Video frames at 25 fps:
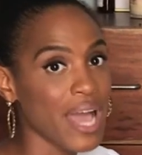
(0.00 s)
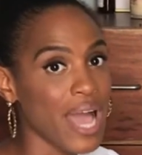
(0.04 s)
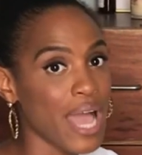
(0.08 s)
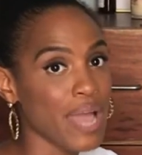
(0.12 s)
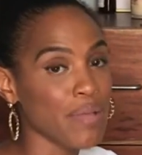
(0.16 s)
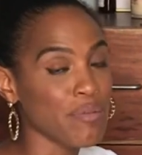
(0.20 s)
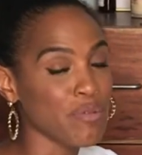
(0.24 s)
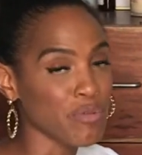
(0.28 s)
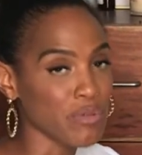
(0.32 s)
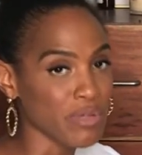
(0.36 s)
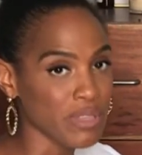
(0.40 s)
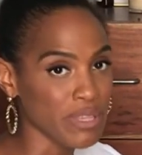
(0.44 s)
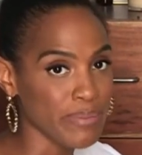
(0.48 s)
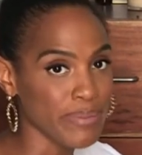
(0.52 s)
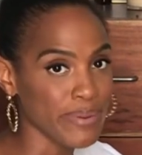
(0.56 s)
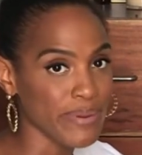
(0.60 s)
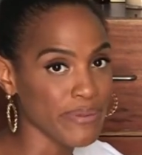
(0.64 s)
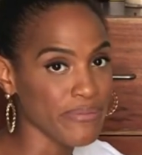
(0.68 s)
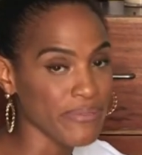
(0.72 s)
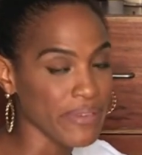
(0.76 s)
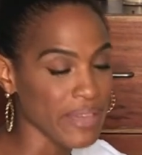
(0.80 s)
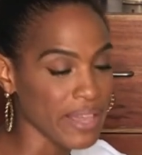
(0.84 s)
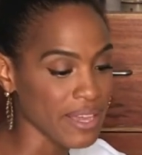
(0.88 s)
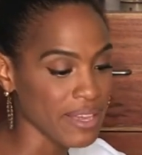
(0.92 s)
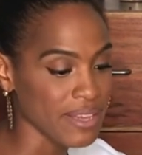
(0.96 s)
I'm a really
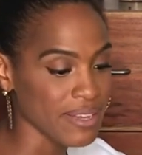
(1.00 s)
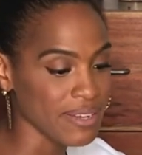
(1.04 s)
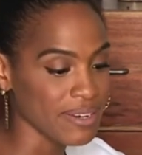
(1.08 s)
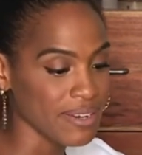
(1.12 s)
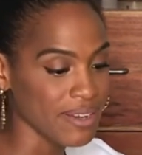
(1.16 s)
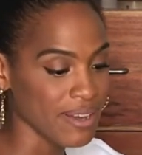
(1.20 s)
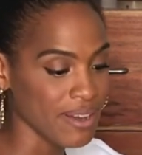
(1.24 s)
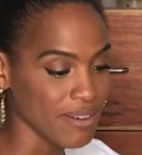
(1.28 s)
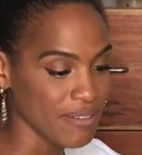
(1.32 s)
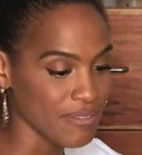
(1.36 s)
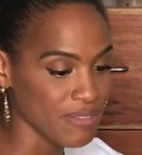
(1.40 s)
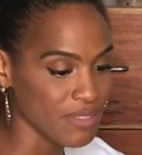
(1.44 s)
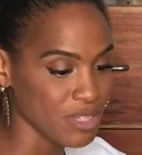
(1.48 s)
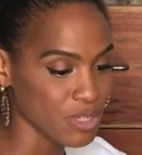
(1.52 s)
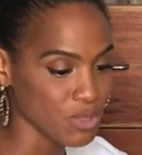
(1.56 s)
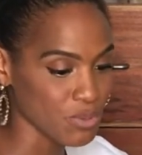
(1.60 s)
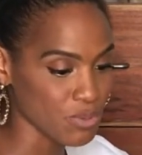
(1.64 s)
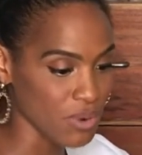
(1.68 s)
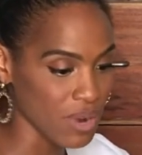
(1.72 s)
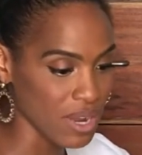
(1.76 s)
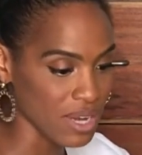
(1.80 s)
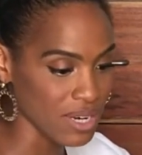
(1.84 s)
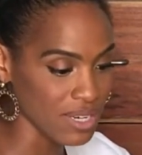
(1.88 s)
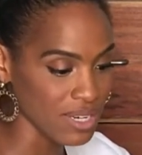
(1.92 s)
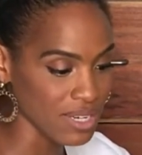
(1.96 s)
big fan of this
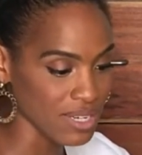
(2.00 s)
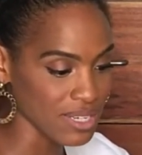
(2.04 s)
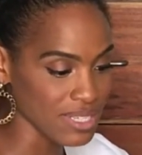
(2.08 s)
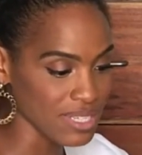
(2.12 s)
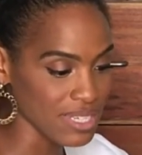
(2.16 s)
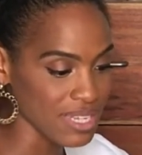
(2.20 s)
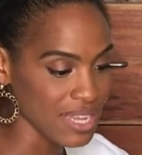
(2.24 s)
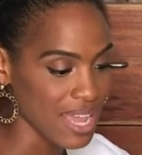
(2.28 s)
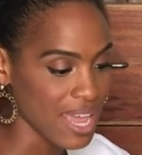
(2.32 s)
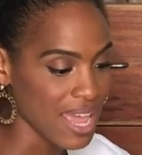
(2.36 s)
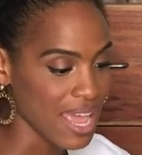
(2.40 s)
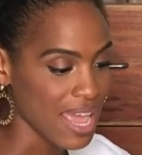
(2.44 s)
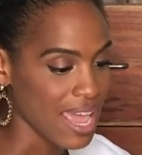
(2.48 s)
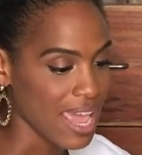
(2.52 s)
product,